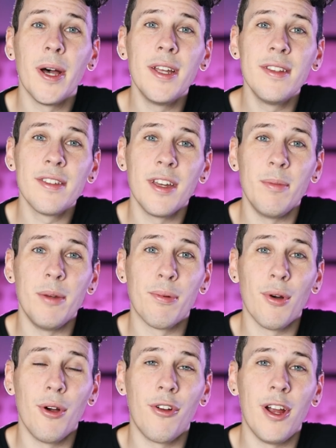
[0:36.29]
buttons can be
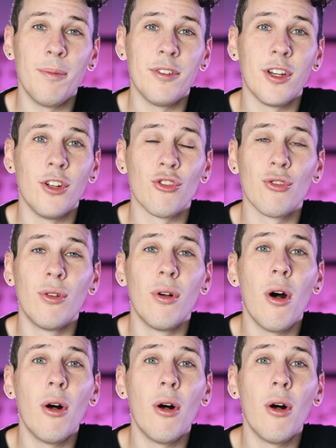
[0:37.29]
programmed to control